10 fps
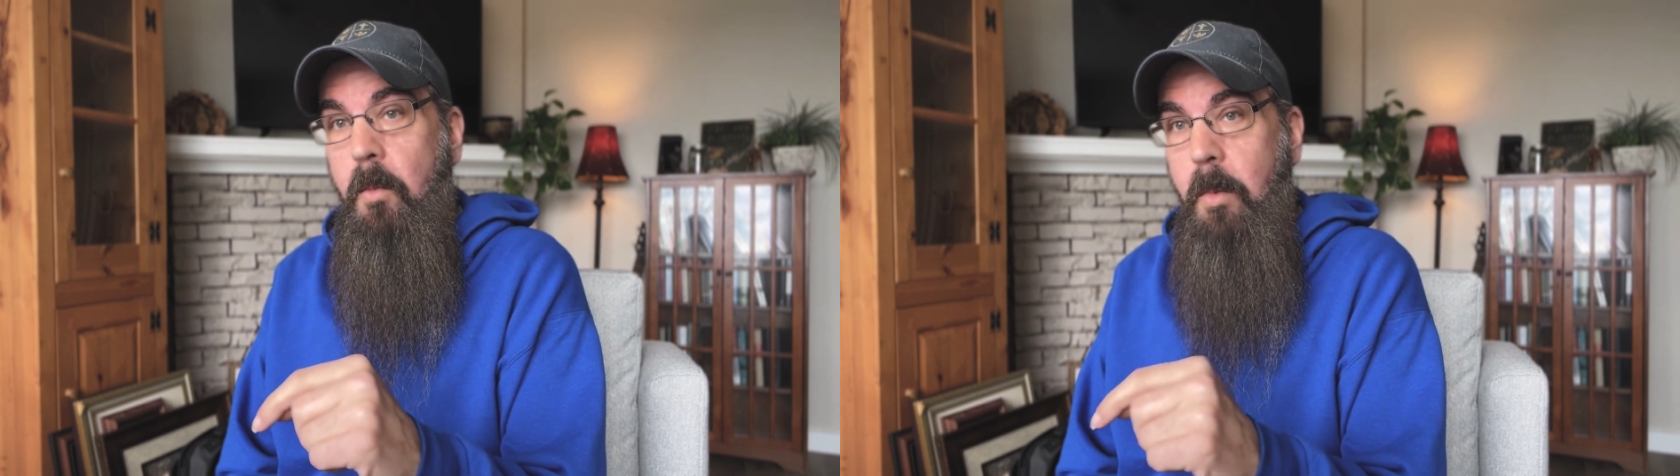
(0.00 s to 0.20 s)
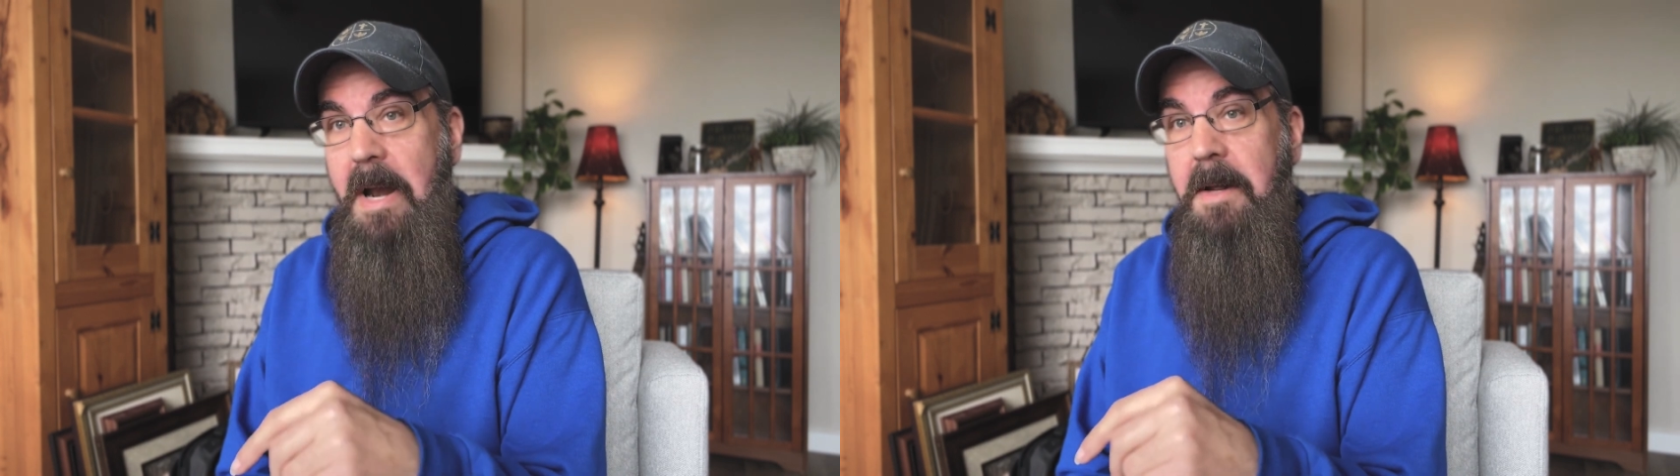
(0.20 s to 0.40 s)

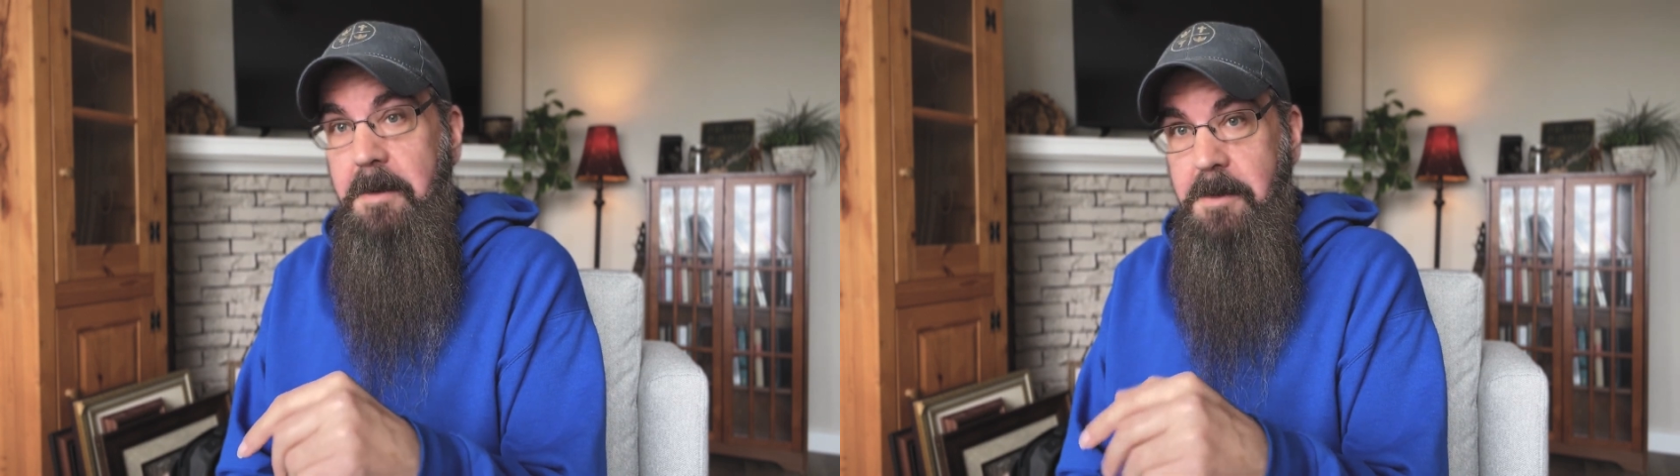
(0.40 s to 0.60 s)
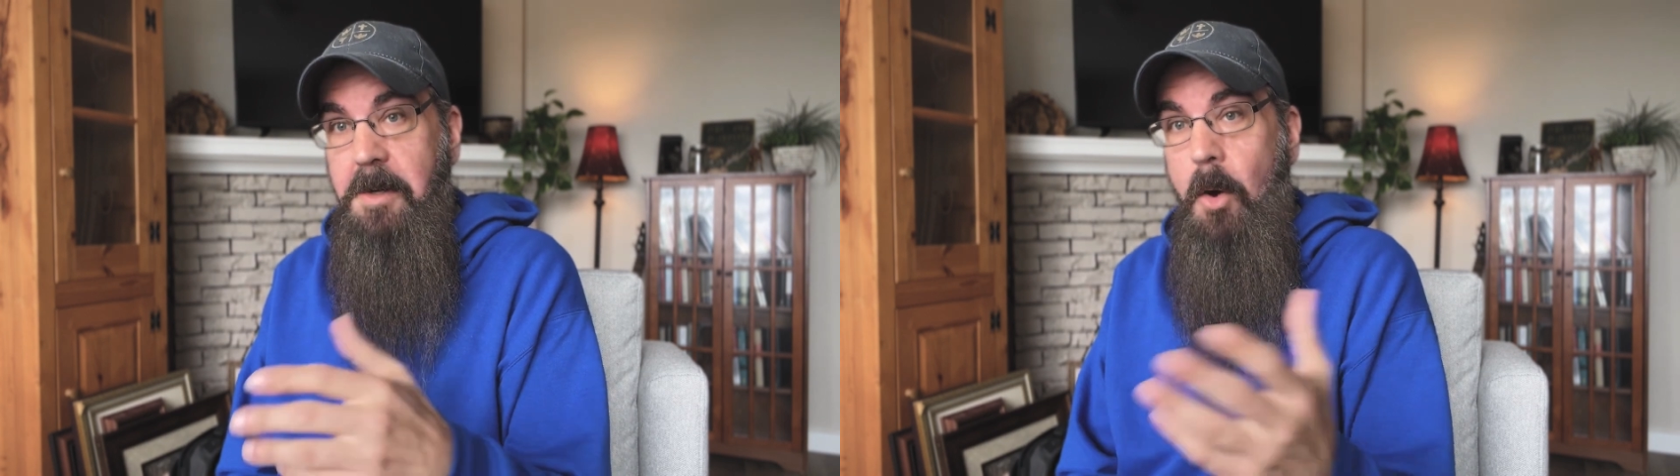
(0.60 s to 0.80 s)

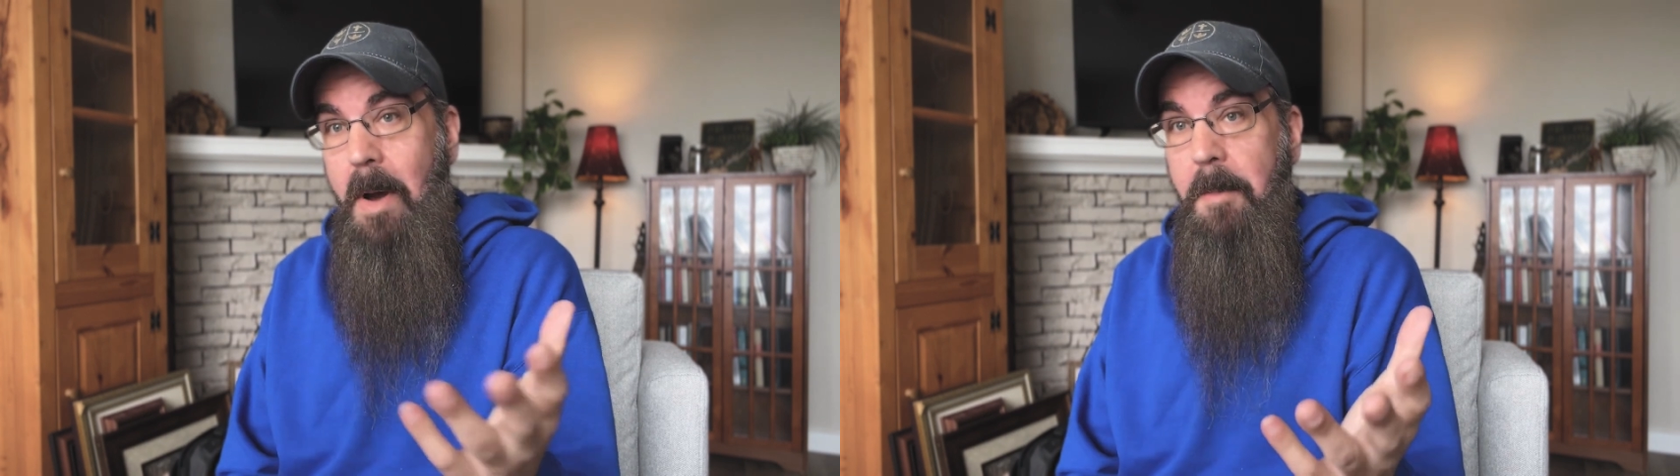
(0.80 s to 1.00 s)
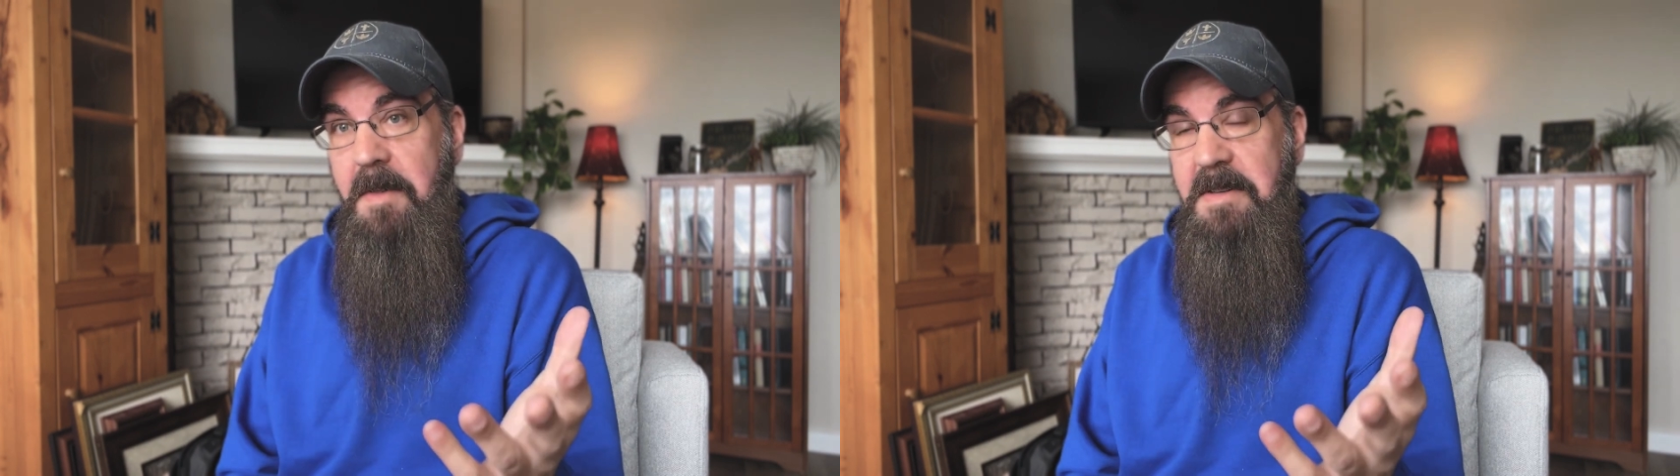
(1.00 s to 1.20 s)
waiting to go
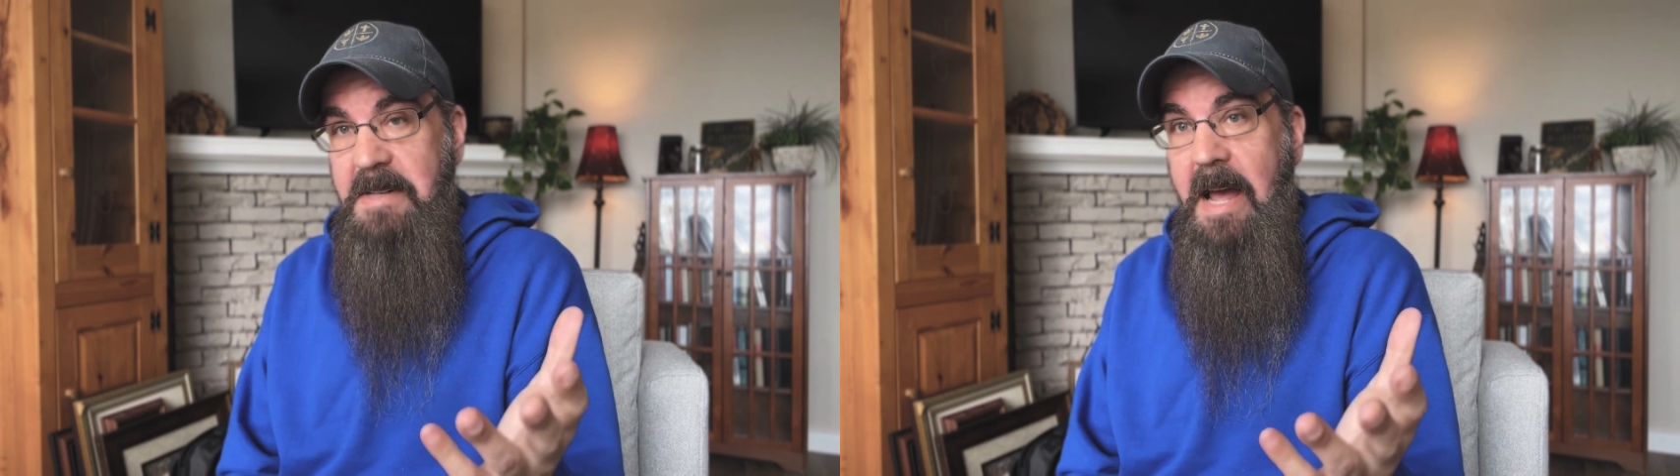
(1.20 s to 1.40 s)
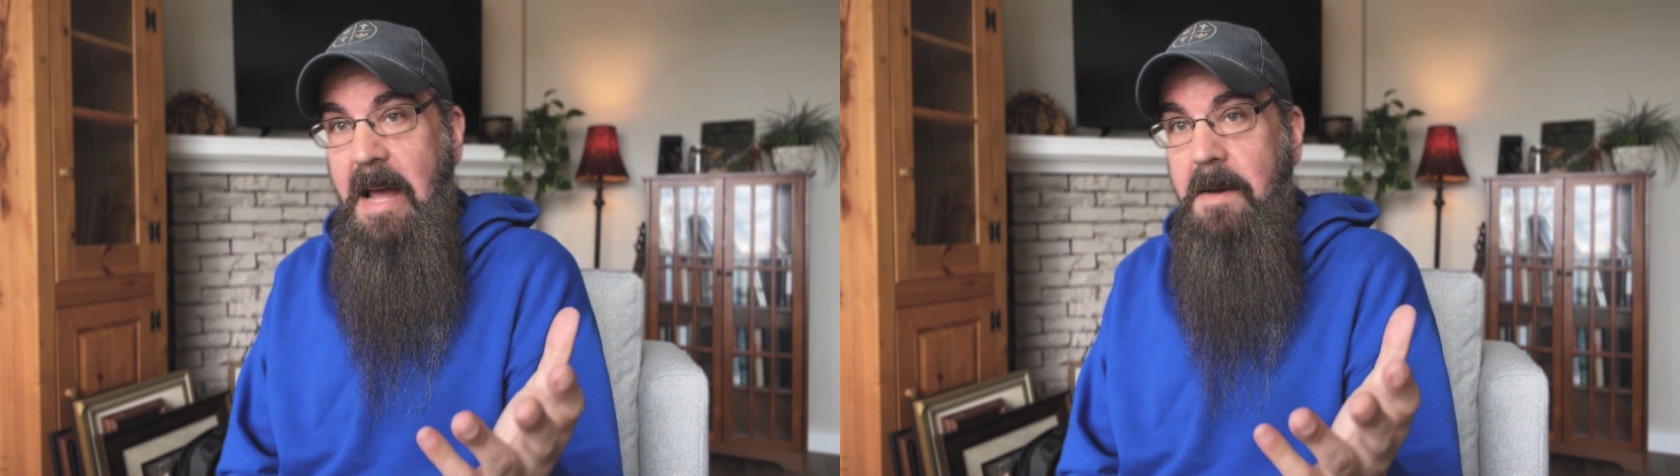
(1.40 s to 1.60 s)
up with his
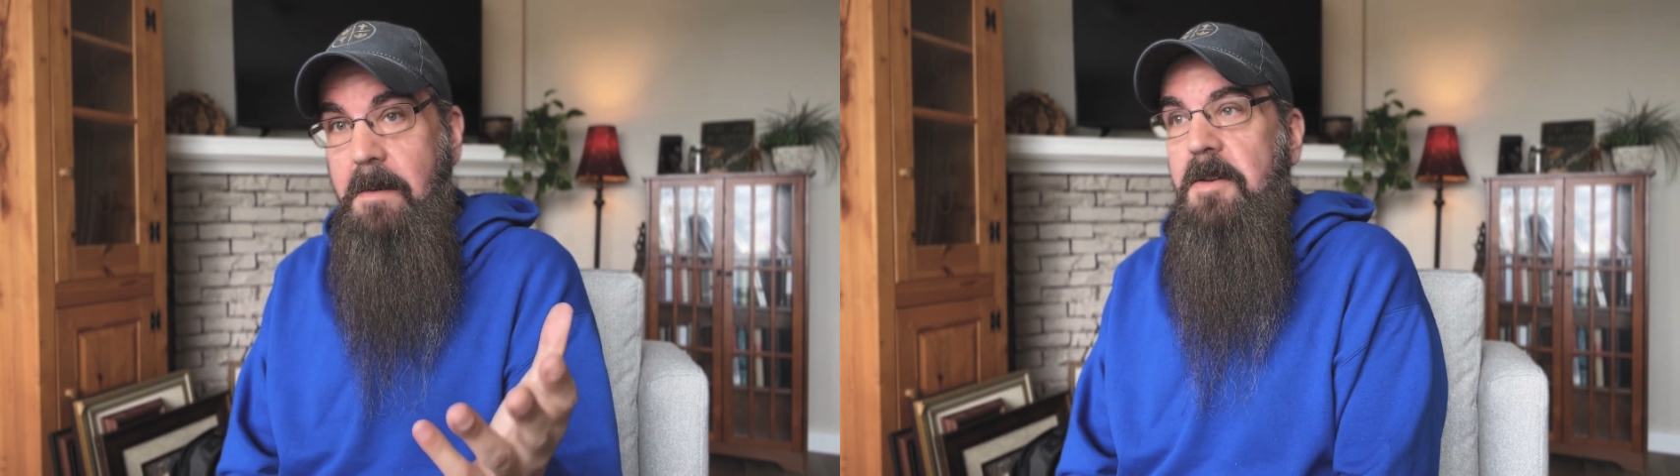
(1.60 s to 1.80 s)
dad.